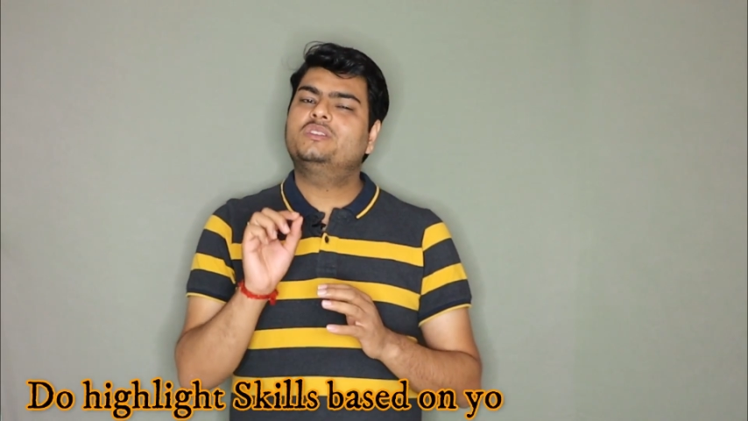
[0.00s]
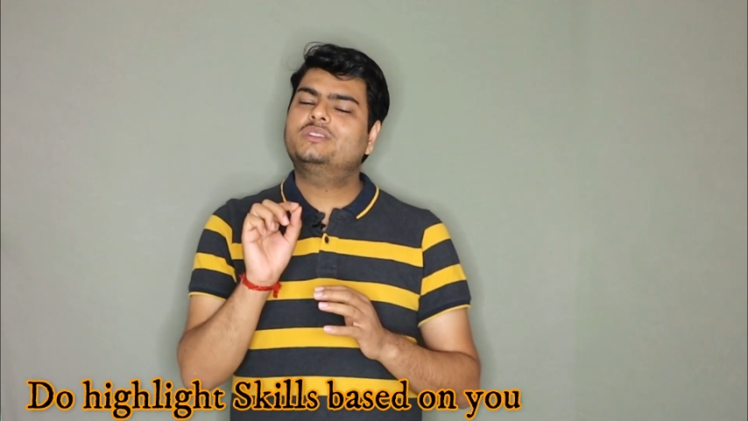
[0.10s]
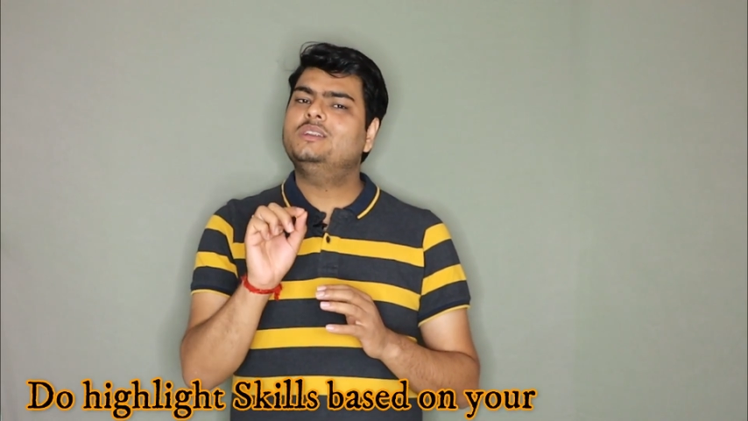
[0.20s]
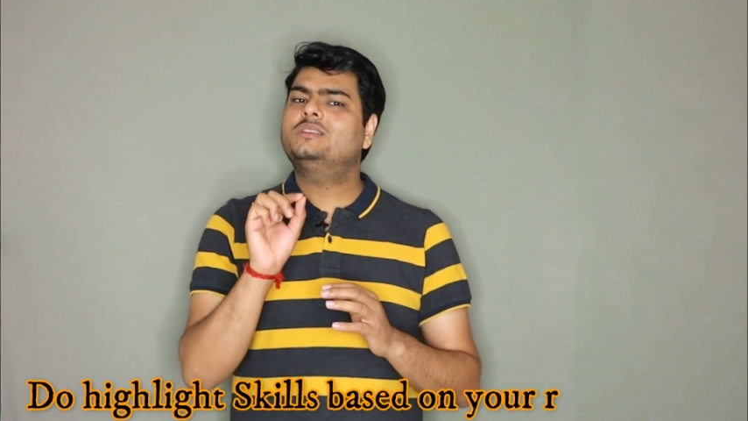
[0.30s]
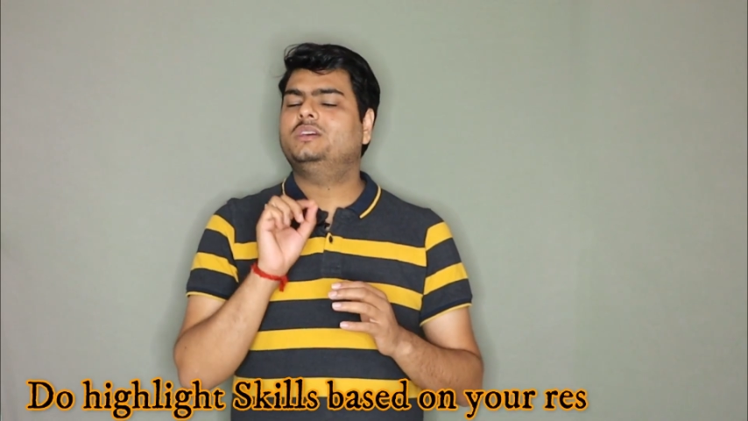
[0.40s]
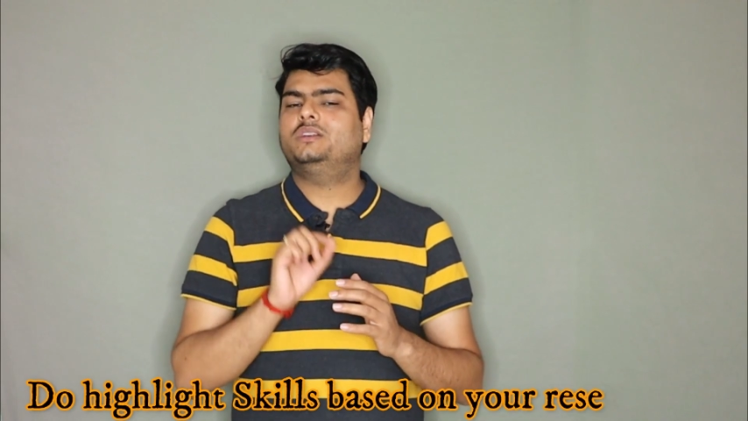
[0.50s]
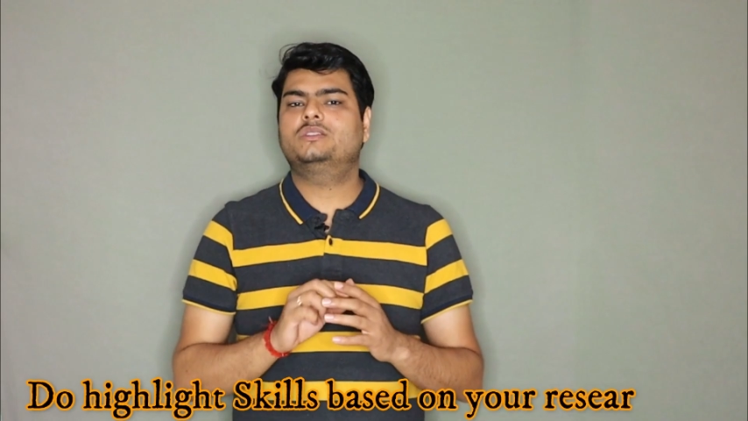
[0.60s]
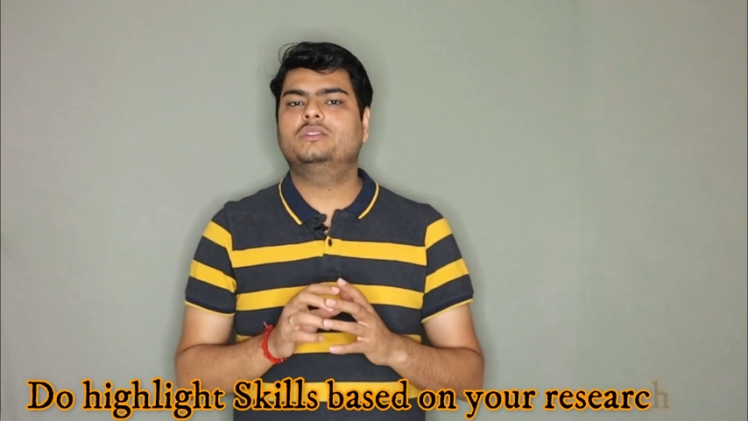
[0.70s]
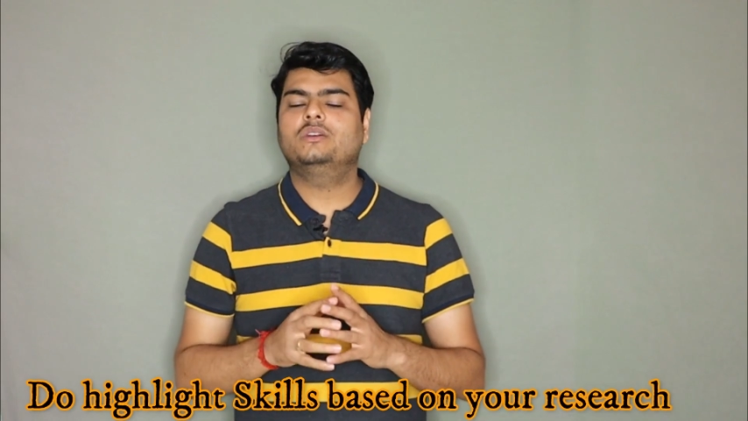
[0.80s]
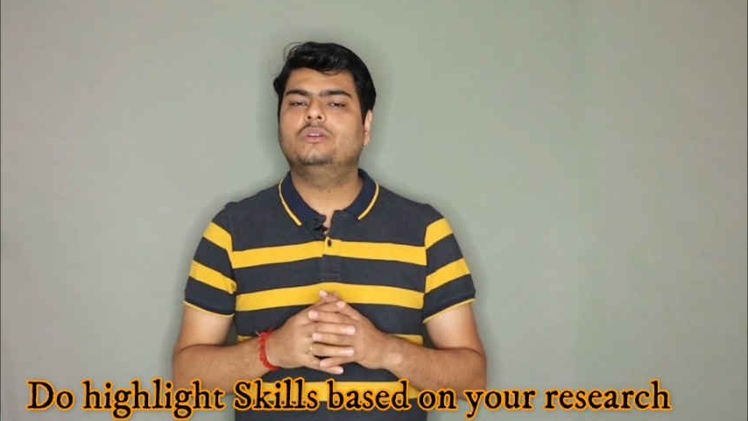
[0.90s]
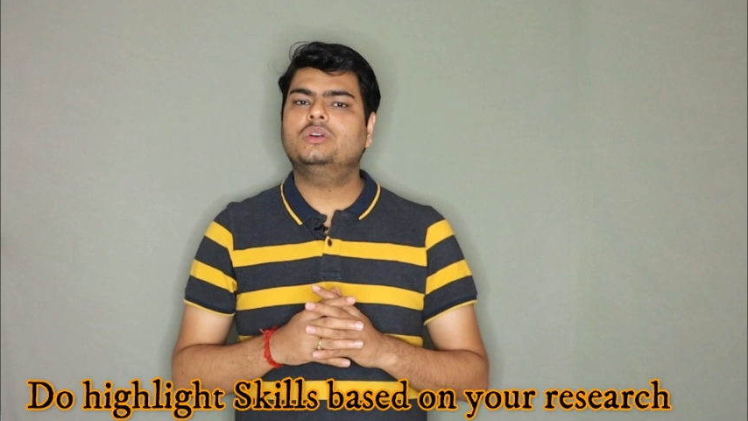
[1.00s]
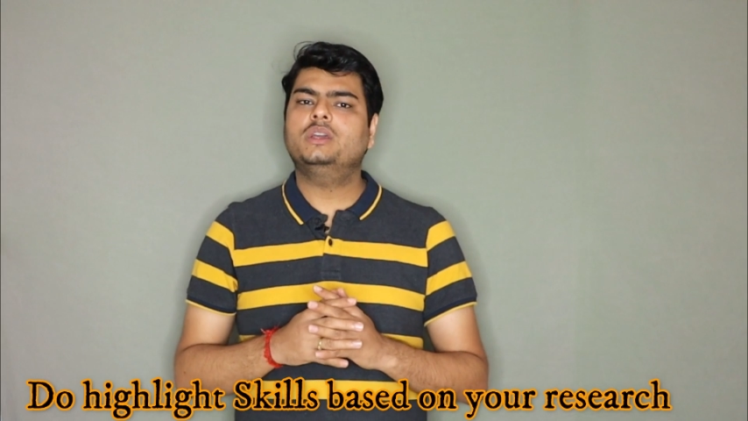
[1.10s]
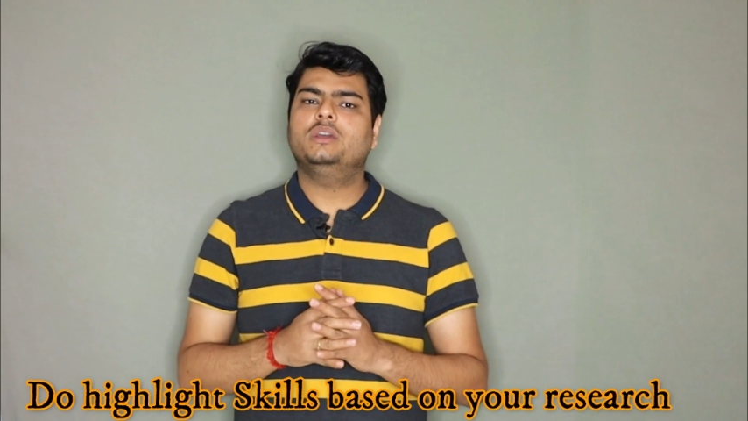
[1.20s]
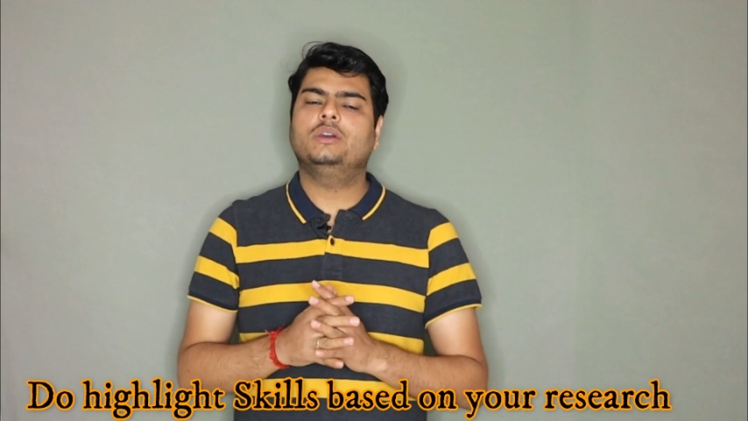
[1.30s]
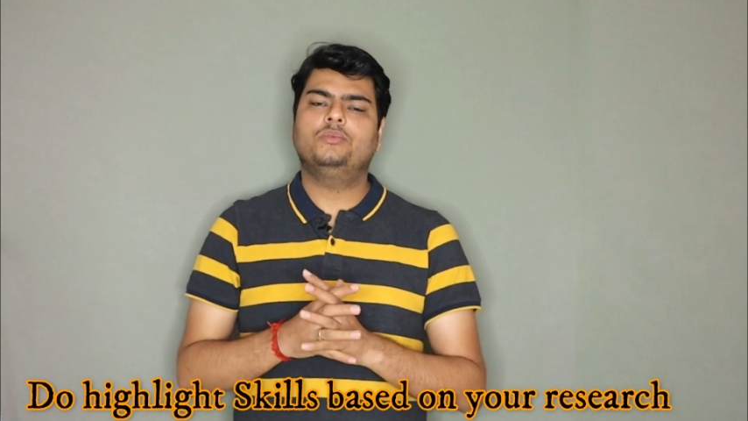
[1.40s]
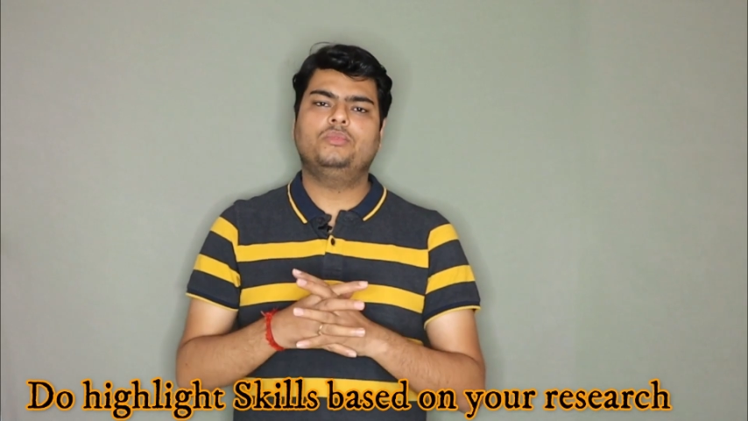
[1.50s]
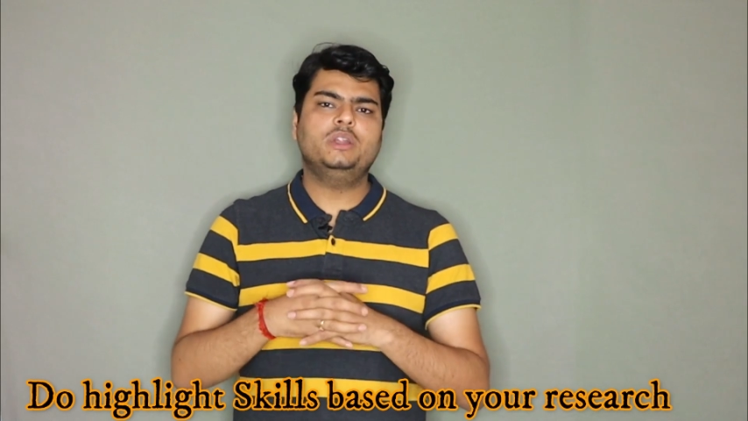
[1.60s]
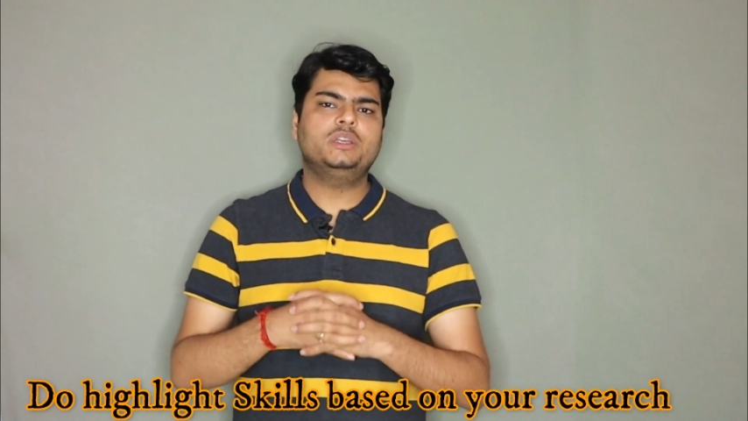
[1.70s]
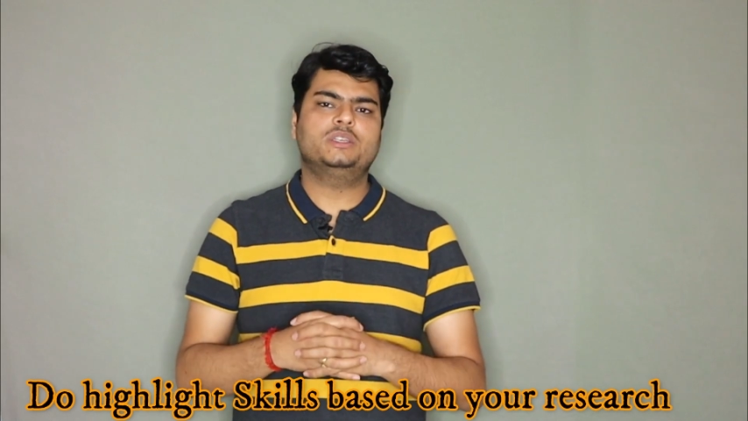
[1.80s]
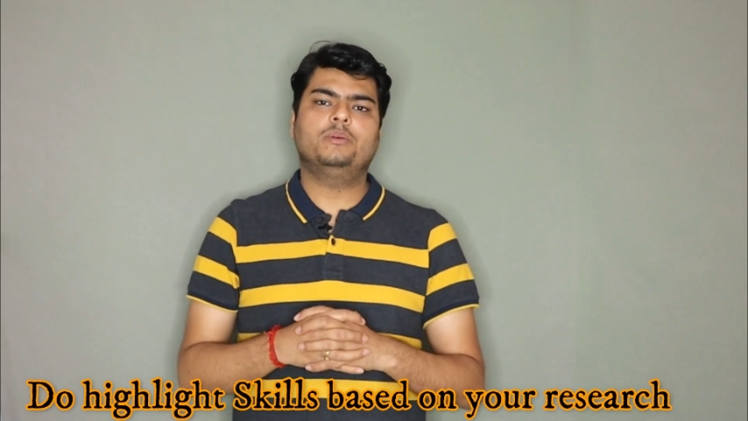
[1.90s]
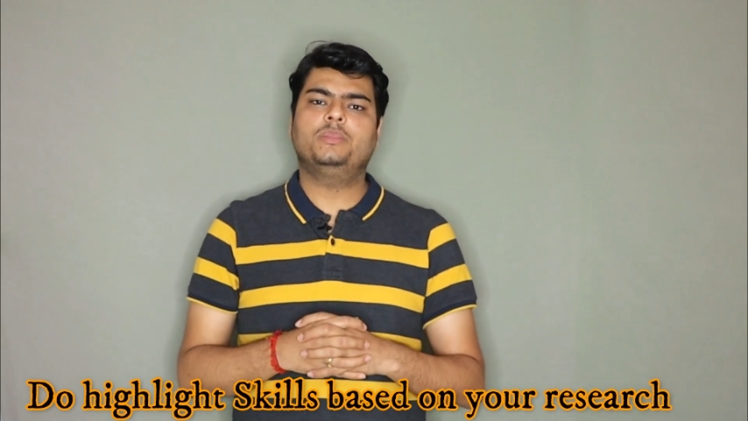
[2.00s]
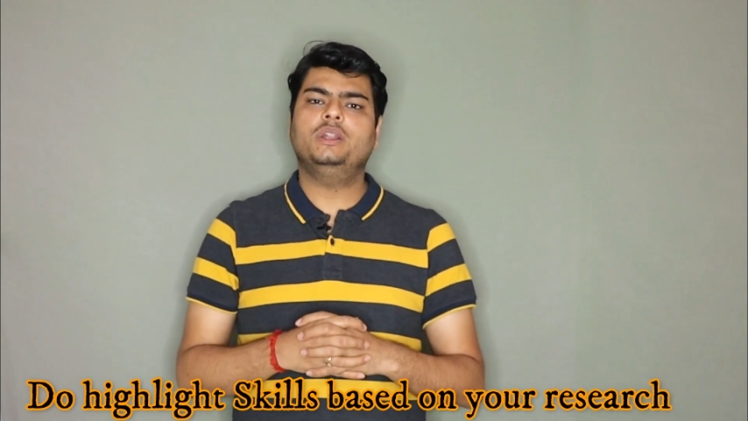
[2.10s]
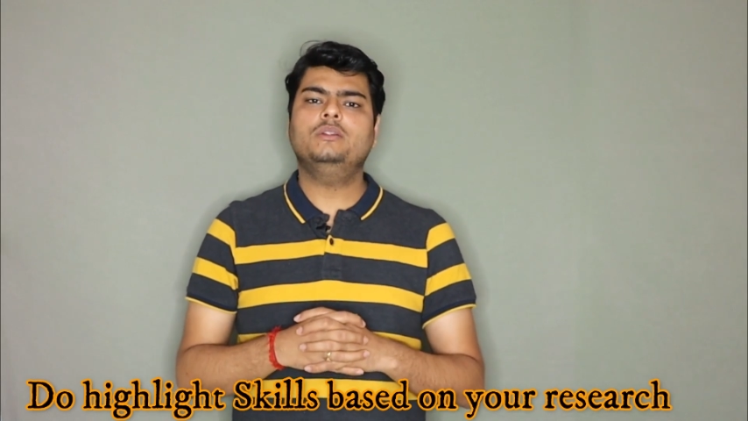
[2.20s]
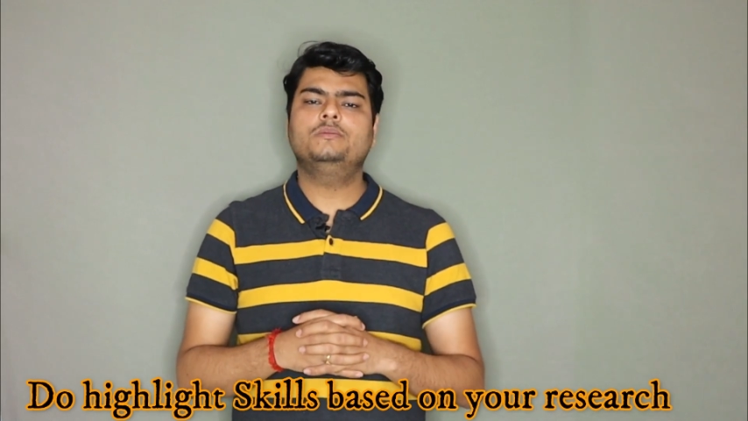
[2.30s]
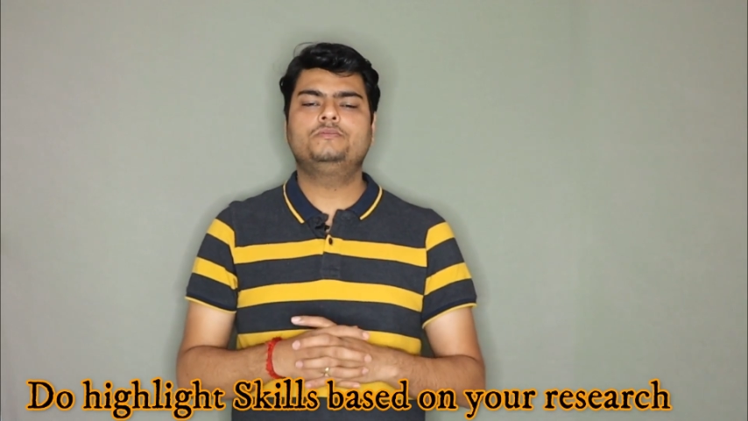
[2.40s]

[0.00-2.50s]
skill sets okay for example